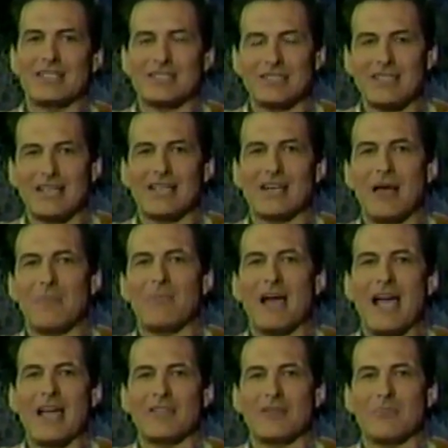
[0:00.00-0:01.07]
and stick it up
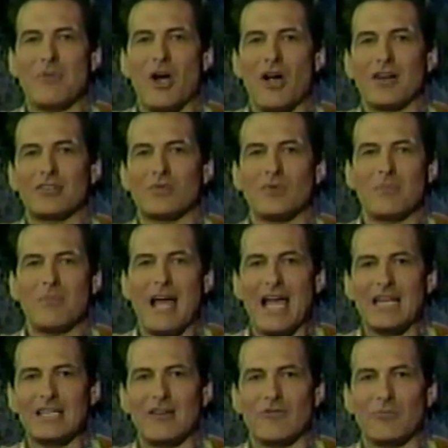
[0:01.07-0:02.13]
behind the bar to
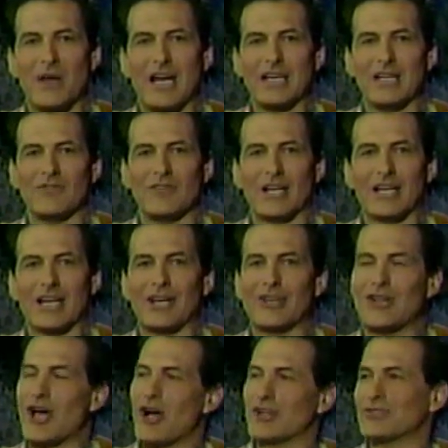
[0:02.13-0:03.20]
remind everybody of the little
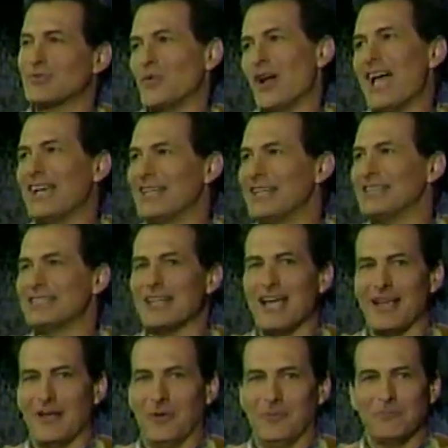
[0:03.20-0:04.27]
dog's wagging
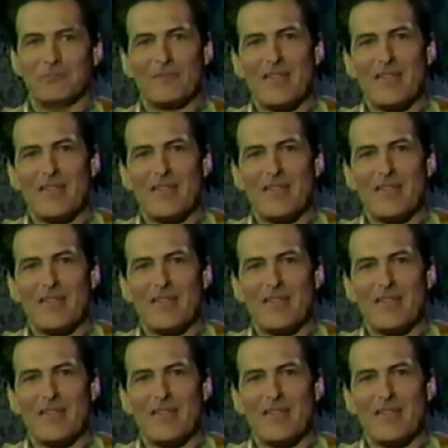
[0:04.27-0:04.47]
tail.